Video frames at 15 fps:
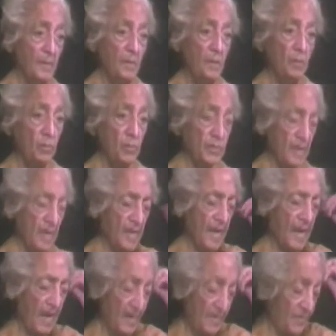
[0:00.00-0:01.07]
We said
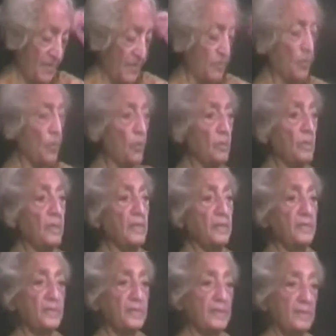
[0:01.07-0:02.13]
life is all
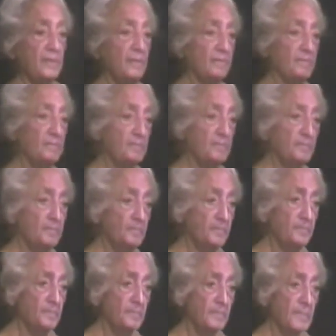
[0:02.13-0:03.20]
this,
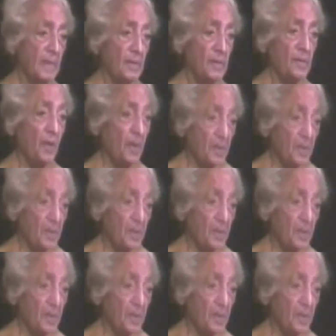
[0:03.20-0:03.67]
rot.